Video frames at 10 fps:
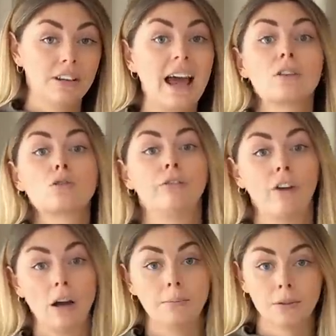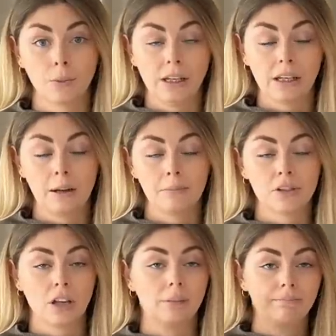natural fibres when it comes
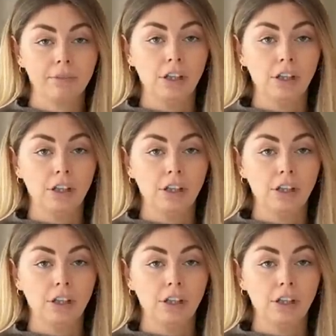to,